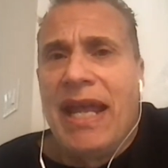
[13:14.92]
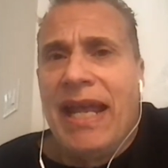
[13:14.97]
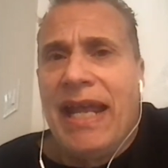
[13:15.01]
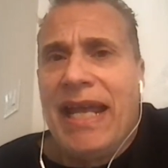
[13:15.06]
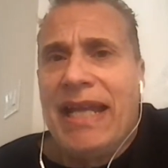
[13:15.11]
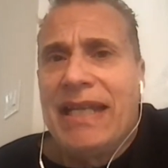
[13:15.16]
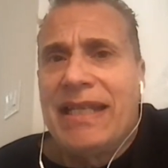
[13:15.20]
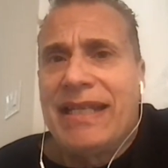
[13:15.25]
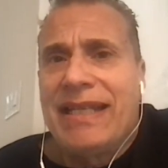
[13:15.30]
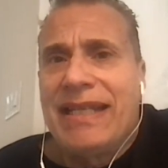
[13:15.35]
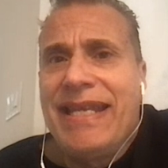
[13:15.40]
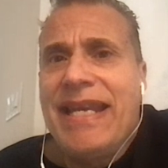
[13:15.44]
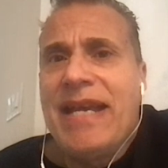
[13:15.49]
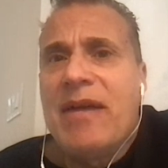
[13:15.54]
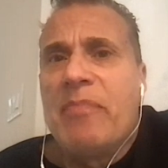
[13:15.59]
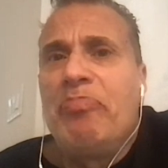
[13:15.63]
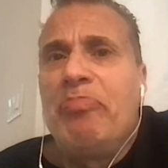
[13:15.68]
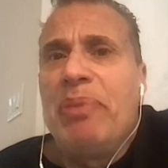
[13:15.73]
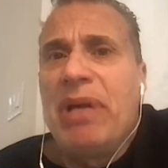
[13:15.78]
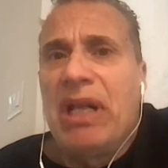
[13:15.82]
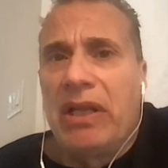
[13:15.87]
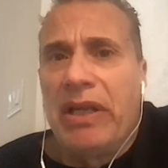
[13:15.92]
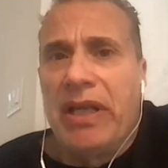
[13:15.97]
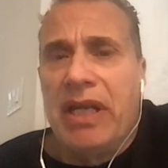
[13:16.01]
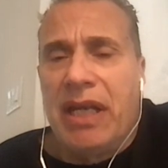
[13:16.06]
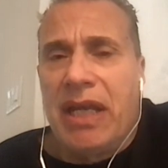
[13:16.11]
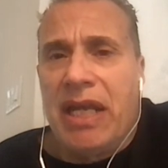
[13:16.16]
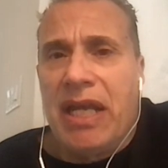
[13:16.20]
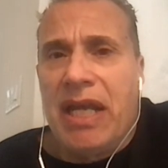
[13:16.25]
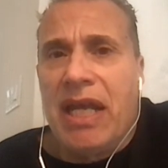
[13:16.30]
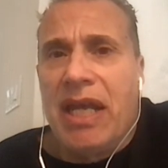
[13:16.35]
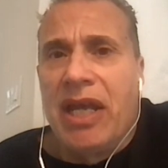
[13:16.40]
It's the
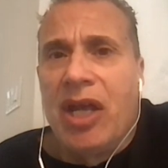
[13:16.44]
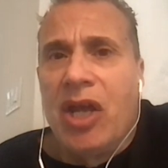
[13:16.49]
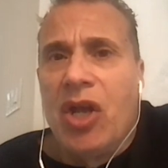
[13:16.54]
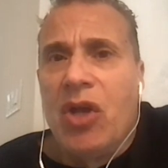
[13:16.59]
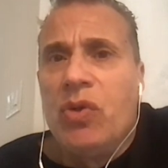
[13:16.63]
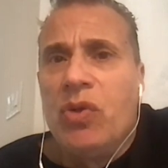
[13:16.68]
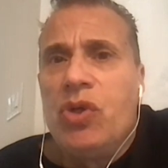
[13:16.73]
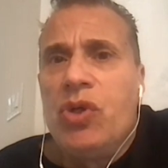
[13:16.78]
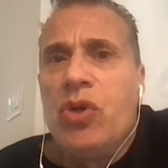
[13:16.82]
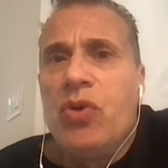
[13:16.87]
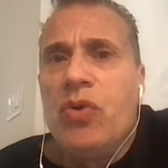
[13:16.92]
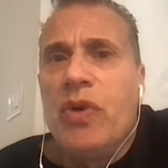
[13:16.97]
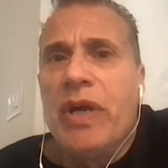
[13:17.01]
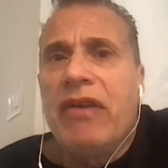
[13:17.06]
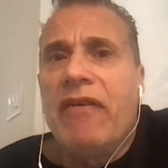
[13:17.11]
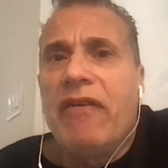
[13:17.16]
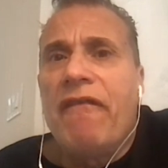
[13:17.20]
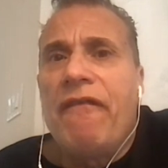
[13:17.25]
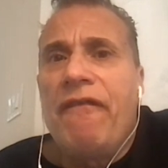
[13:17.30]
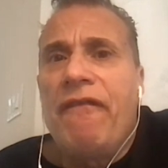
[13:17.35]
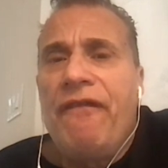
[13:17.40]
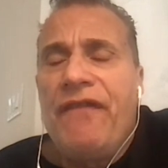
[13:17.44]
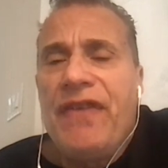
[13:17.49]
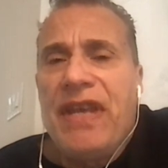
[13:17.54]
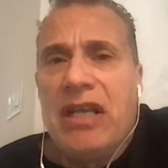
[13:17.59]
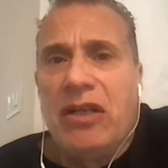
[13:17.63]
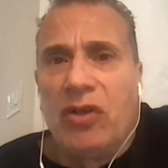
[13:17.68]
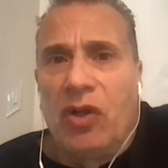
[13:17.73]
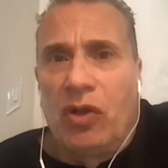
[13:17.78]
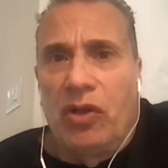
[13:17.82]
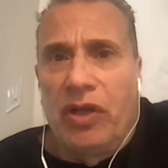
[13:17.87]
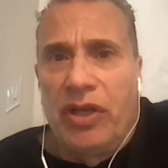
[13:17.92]
ability to
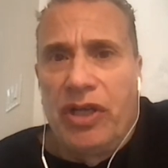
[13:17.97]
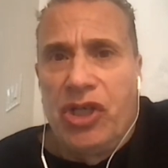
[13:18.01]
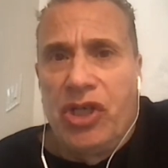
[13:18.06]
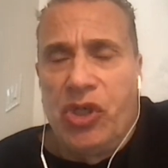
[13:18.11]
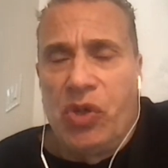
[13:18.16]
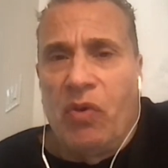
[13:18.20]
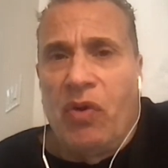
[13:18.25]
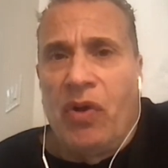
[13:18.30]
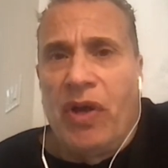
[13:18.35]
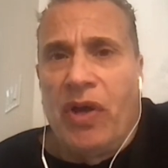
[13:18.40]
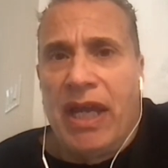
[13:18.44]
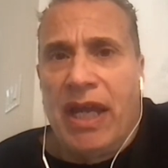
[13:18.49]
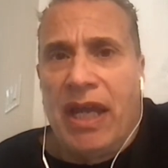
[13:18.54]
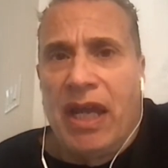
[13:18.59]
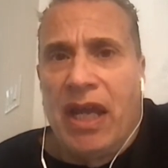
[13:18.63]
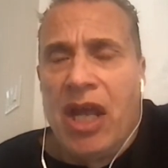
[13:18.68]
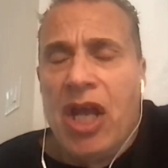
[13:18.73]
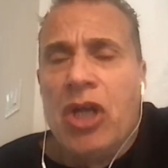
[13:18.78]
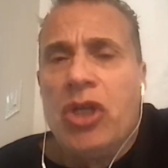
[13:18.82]
feel joy,